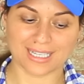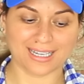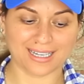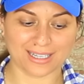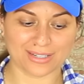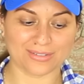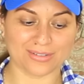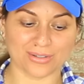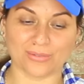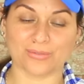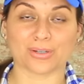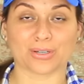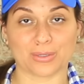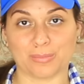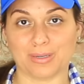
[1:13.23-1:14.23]
I don't know if
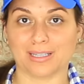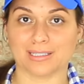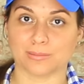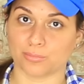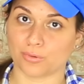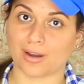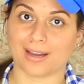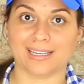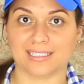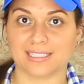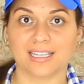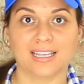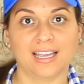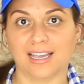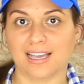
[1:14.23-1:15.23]
they're gonna be as bright